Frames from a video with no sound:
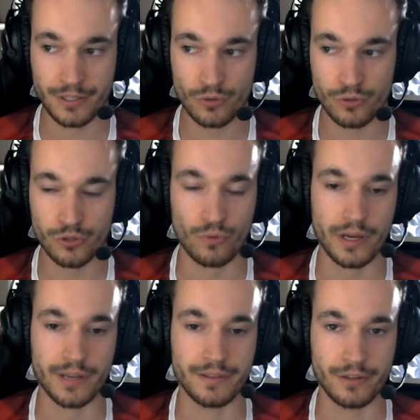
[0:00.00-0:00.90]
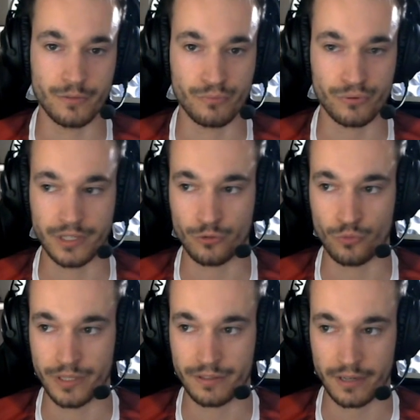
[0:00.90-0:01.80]
And this is also why I didn't put
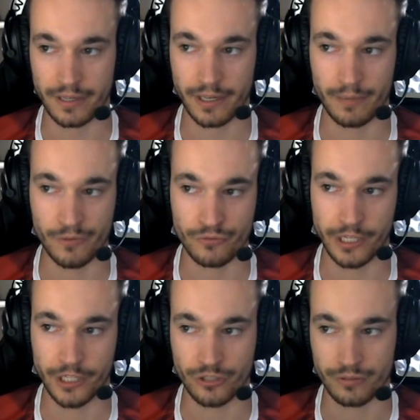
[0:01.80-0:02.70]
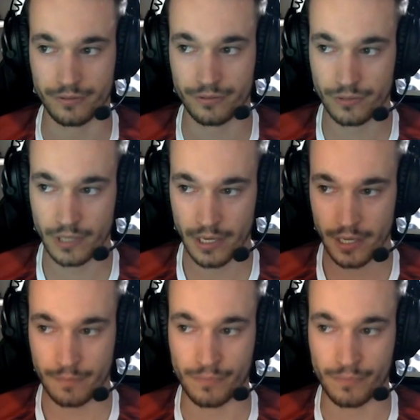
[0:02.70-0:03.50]
any tweets like I'm a free agent,